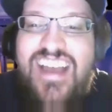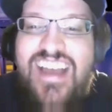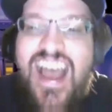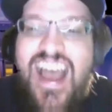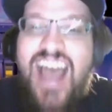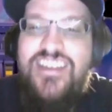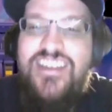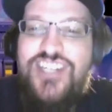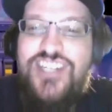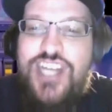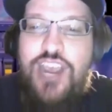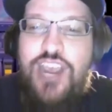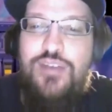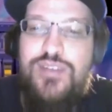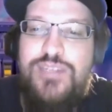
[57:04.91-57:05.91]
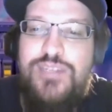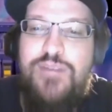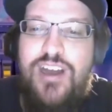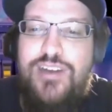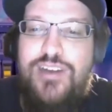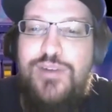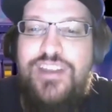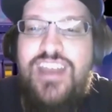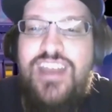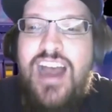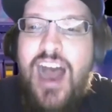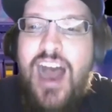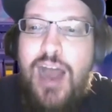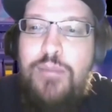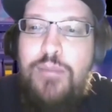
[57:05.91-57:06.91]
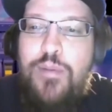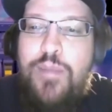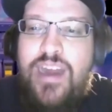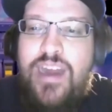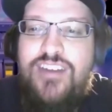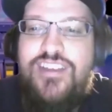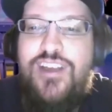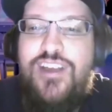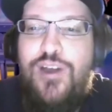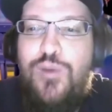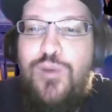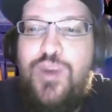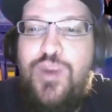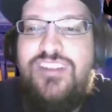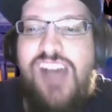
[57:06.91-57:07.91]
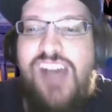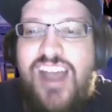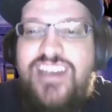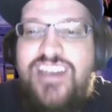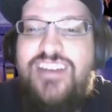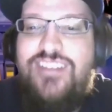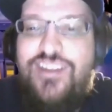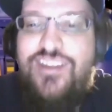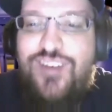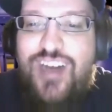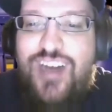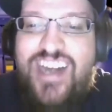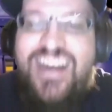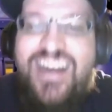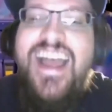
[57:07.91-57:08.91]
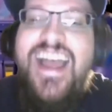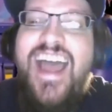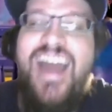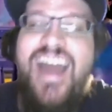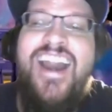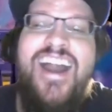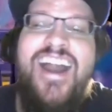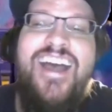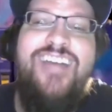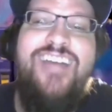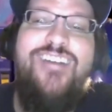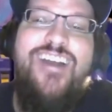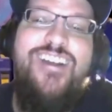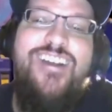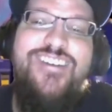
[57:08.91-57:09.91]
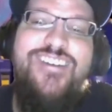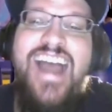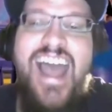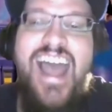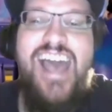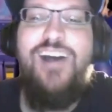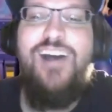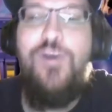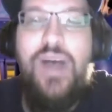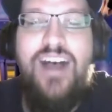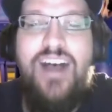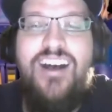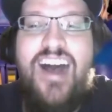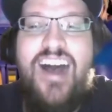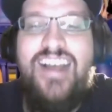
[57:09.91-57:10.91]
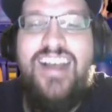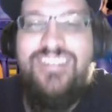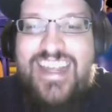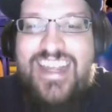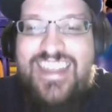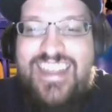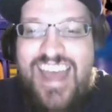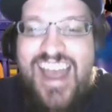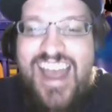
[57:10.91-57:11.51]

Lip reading: And then she responded with, I'm prepared to go with line delivering. I wrote, LOL, I like that.